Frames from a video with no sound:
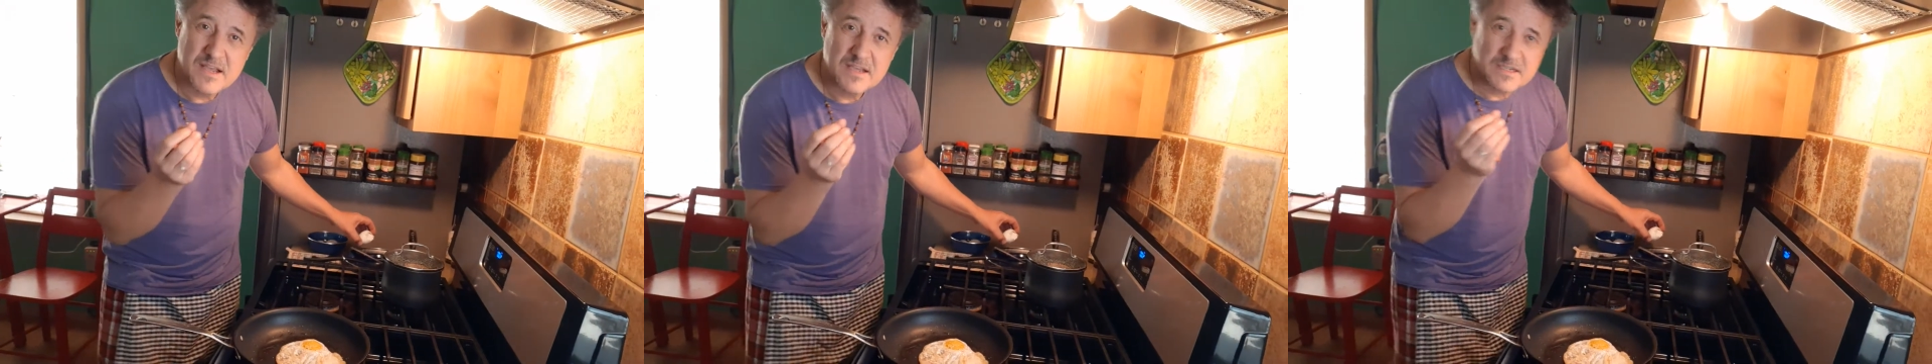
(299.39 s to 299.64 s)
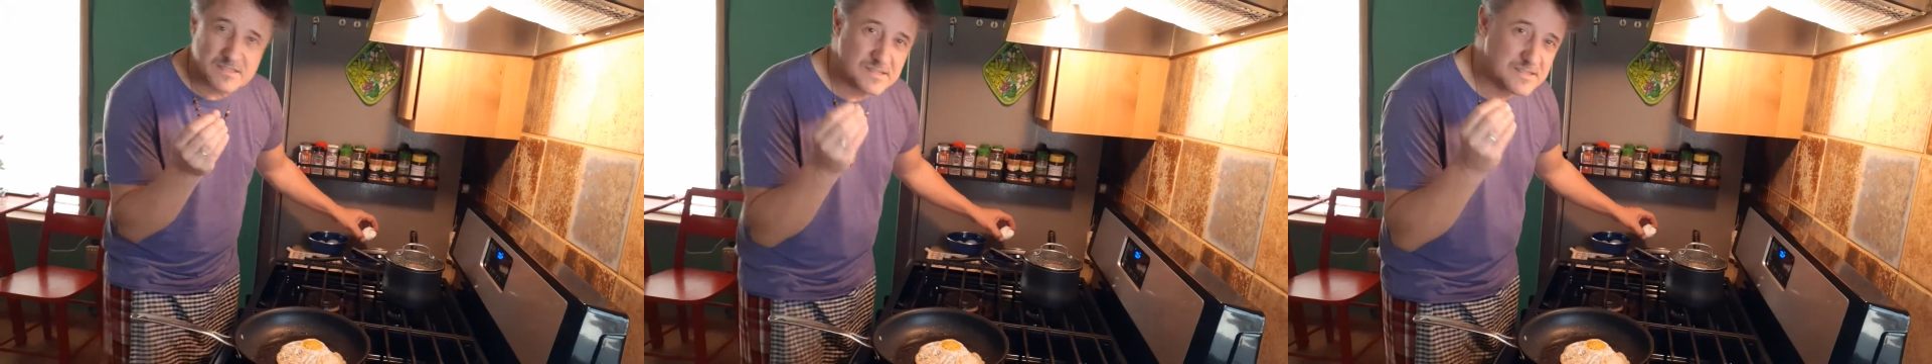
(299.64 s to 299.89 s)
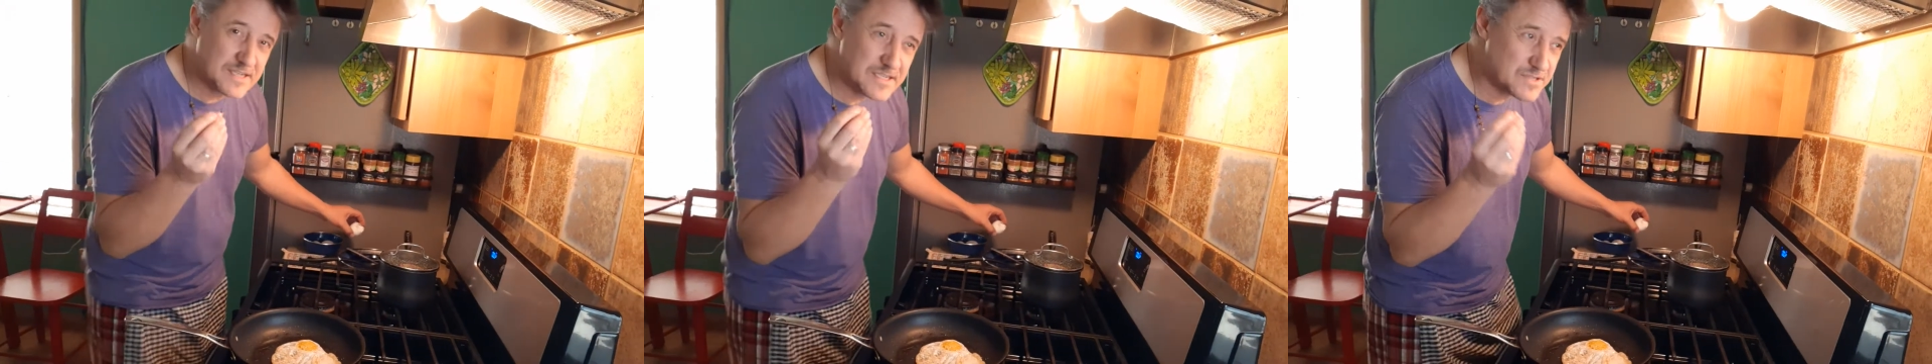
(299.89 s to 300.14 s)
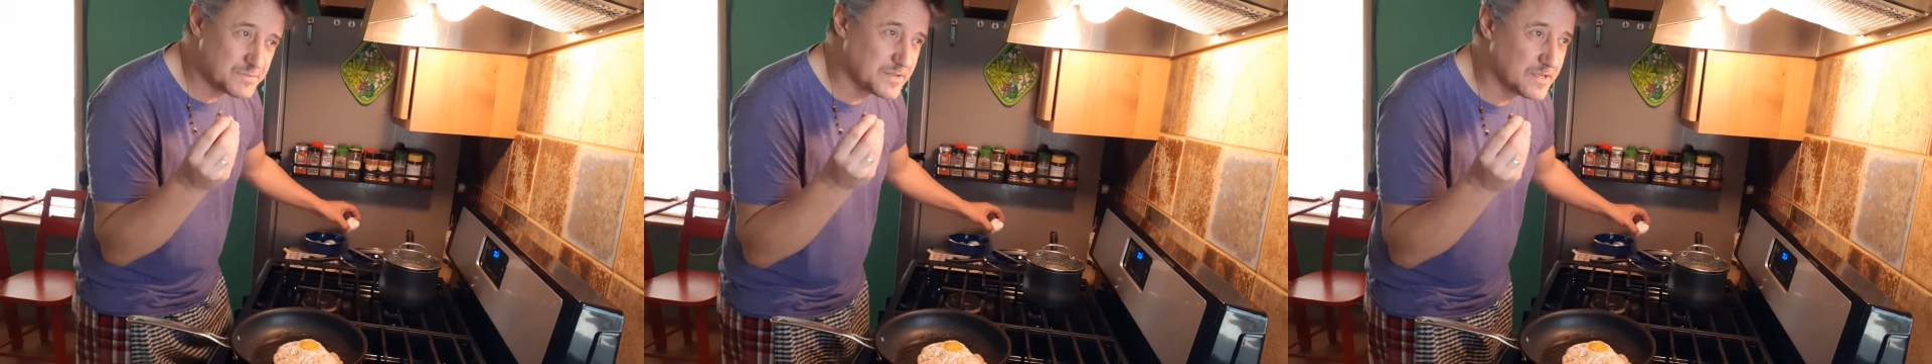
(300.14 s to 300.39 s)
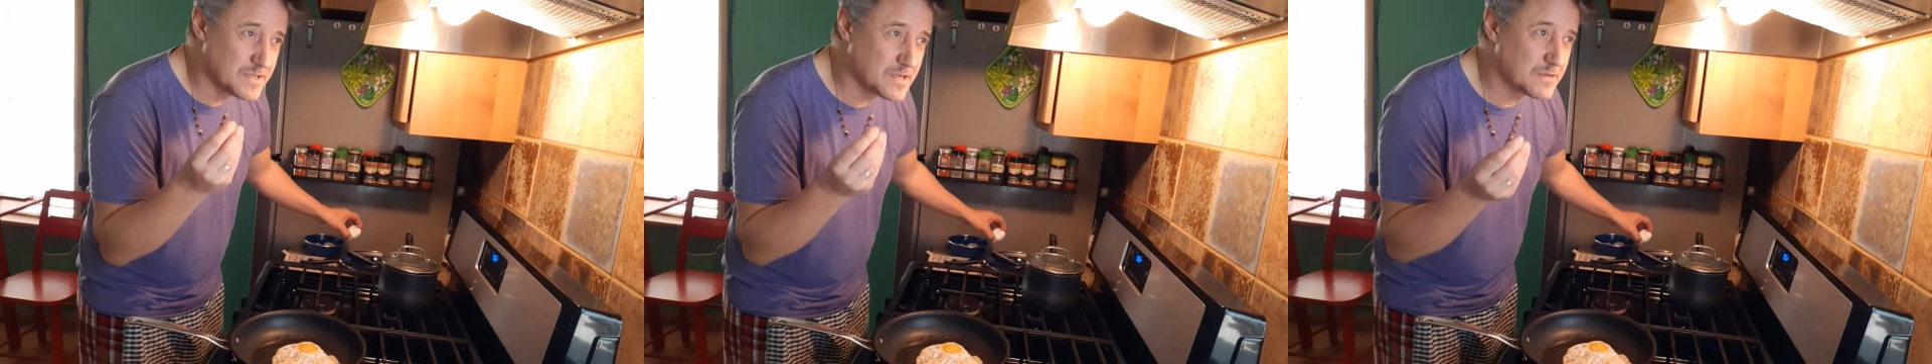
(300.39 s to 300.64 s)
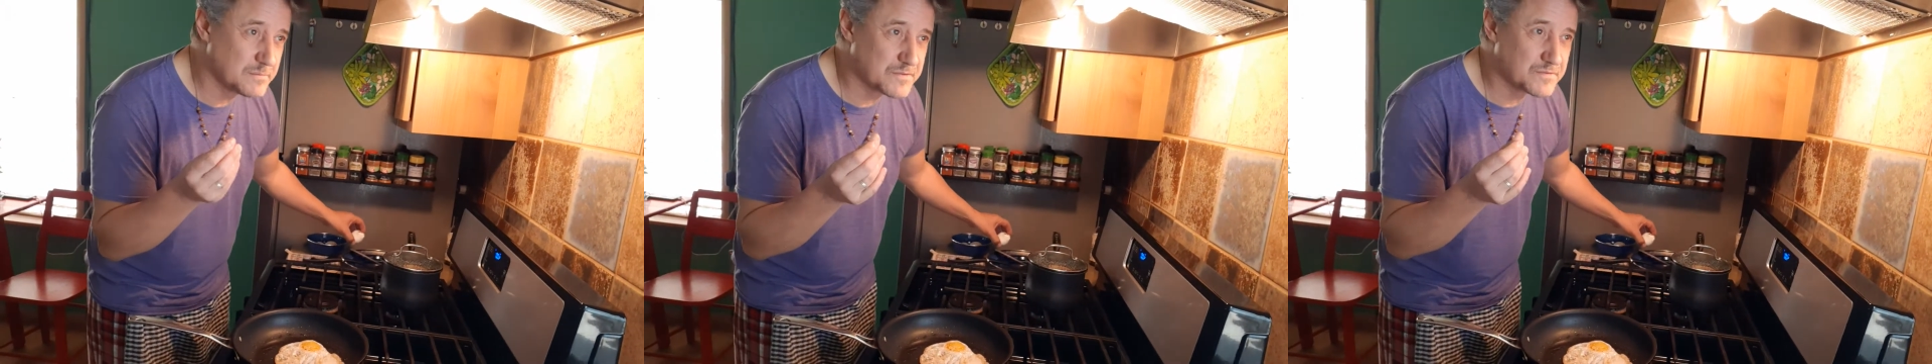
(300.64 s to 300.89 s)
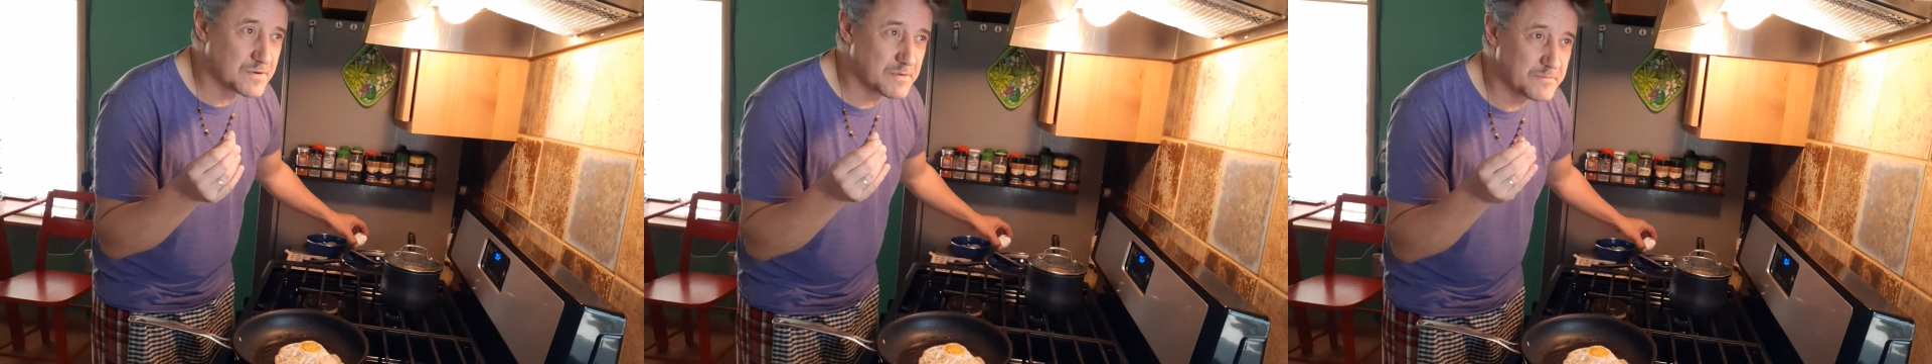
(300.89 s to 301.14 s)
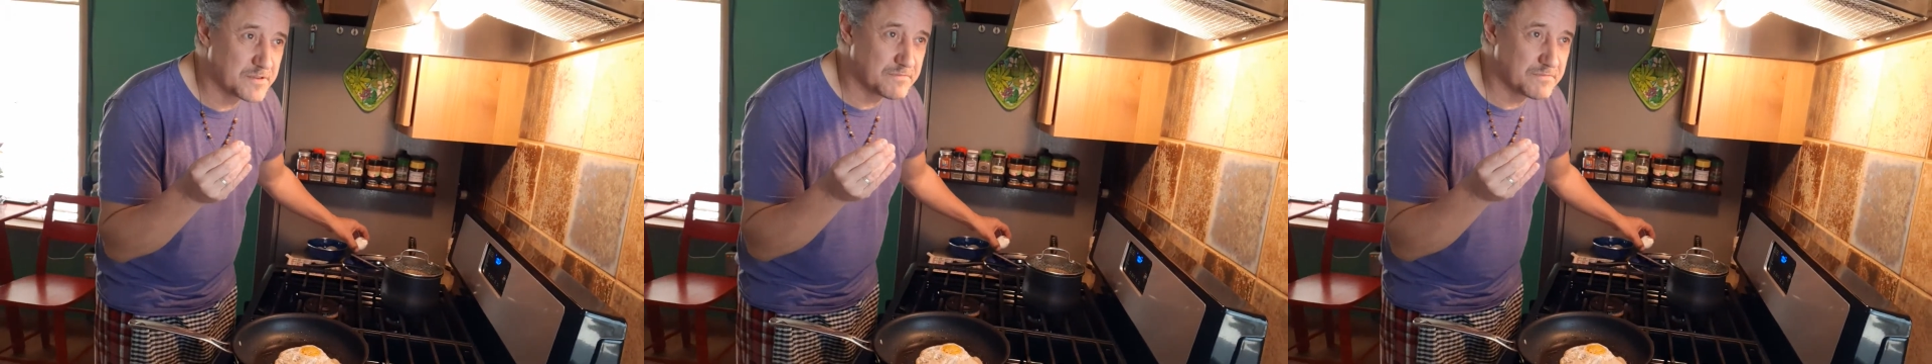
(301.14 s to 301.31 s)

because the taste really comes from the